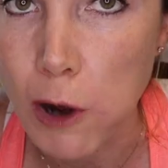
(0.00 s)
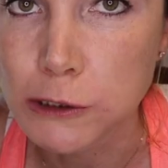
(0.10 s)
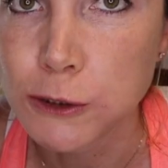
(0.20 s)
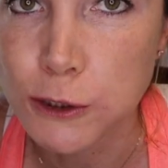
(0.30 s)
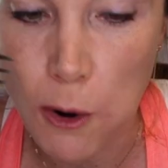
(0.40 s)

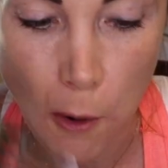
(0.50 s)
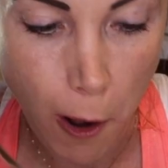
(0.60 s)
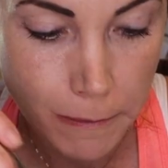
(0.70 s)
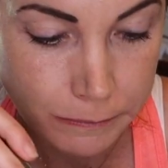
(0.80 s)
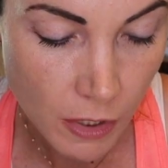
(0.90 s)
It's so
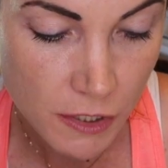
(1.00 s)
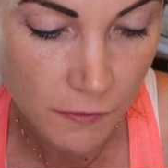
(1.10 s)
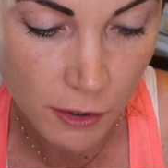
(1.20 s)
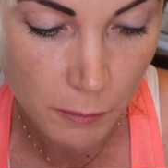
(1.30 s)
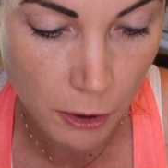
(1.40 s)
good. It's
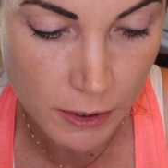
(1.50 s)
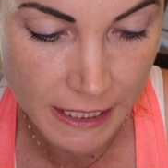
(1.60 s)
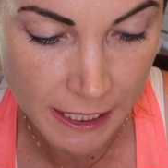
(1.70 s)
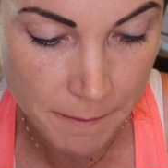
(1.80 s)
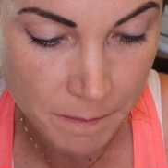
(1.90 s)
full of
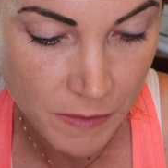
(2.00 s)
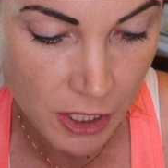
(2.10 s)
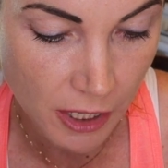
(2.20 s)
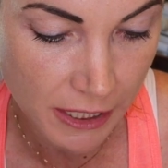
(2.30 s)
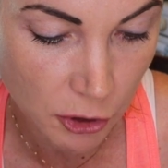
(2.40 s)
protein. It's
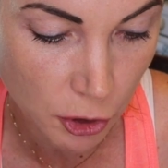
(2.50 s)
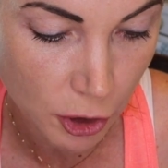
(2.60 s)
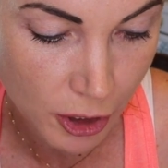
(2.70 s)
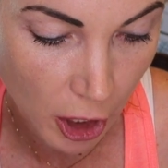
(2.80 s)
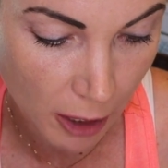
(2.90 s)
got like your
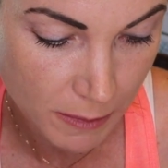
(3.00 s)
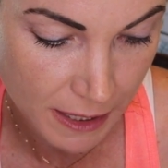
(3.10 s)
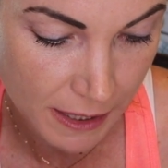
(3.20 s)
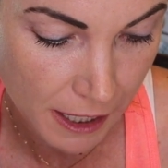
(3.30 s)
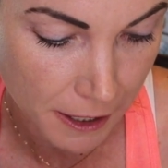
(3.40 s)
good carbs
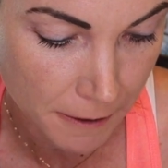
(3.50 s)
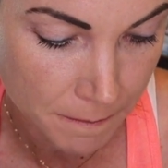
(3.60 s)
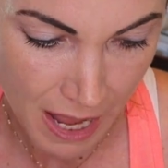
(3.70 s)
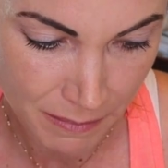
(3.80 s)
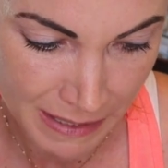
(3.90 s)
in there.
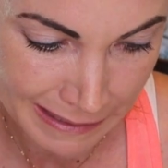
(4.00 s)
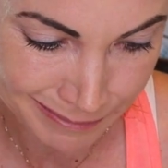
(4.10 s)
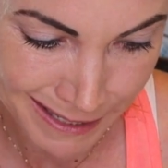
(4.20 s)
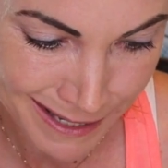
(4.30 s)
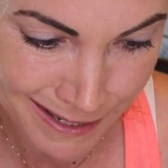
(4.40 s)
I
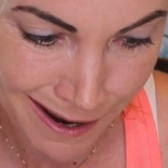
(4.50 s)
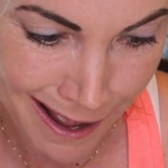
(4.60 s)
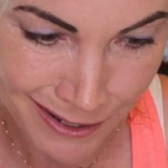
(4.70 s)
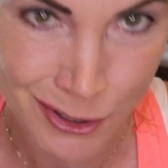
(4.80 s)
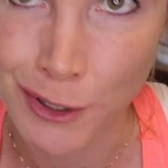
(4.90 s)
mean, it's
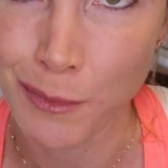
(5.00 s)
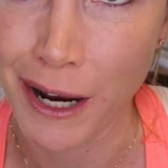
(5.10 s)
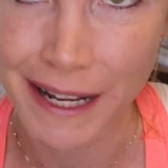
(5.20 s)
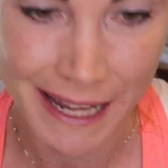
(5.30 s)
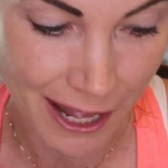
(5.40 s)
not super
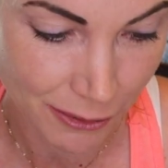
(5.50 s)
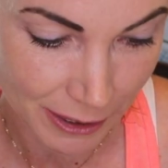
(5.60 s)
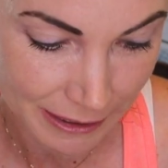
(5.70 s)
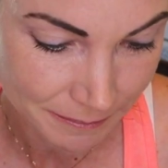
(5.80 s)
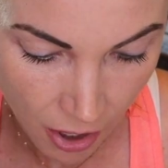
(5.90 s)
high
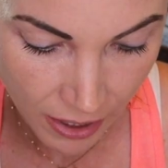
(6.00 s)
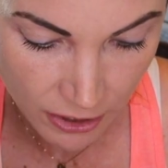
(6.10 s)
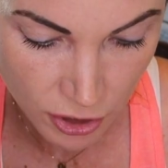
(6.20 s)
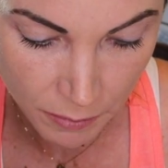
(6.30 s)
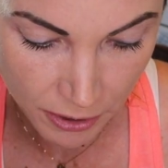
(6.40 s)
calorie. I'll
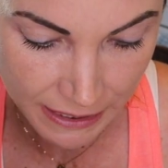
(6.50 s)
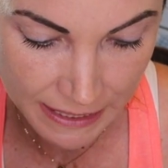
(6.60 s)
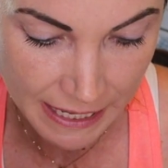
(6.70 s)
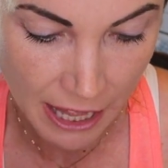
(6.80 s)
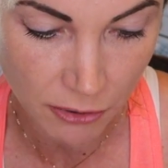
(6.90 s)
actually put like
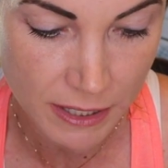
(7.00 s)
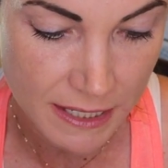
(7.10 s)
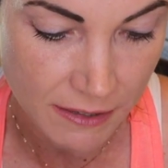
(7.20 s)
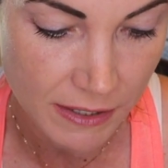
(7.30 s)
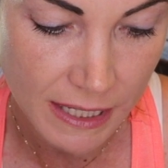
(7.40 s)
the calories
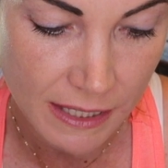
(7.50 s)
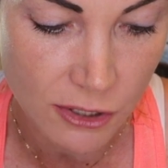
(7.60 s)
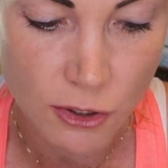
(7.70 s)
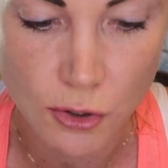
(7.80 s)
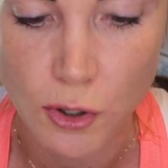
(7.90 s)
and everything in
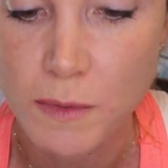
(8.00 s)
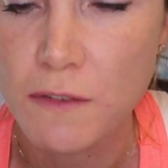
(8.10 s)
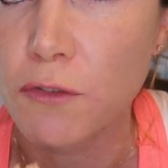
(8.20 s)
the description